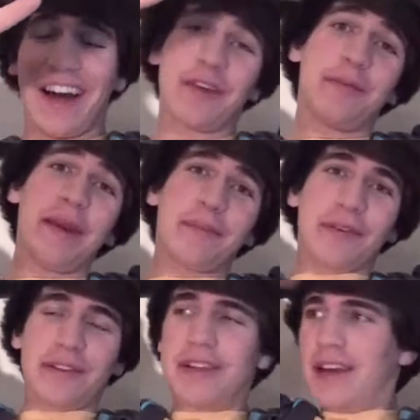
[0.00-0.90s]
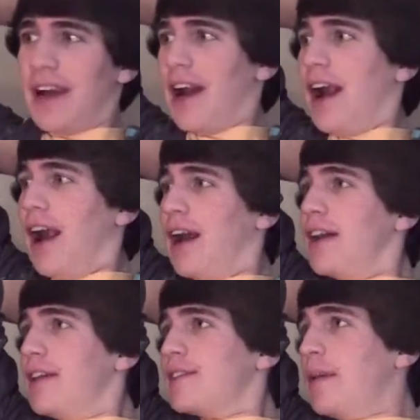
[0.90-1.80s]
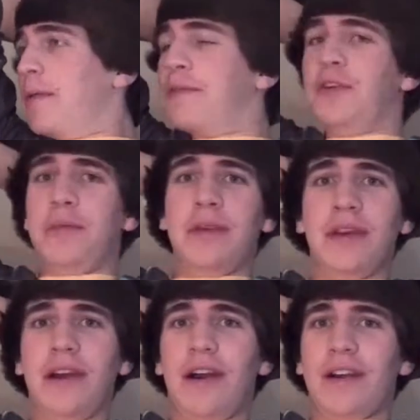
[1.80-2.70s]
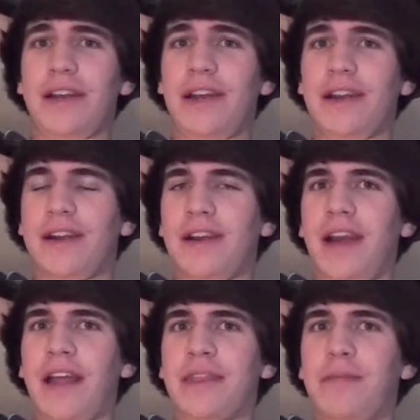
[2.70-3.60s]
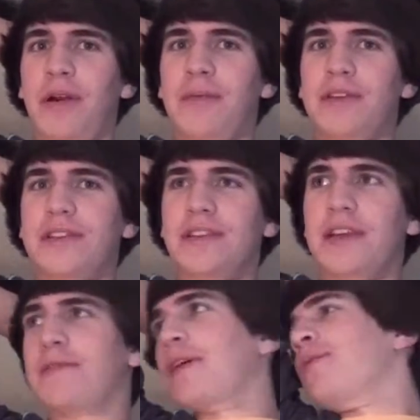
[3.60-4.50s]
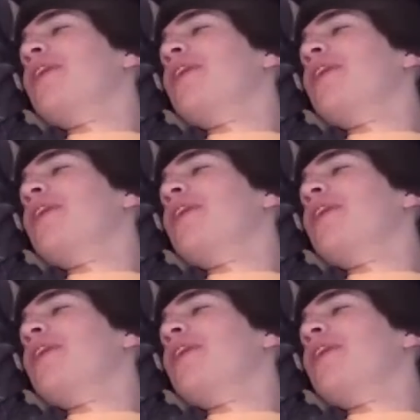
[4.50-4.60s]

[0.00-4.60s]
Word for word: other people, uh, some of whom are here at the moment, if they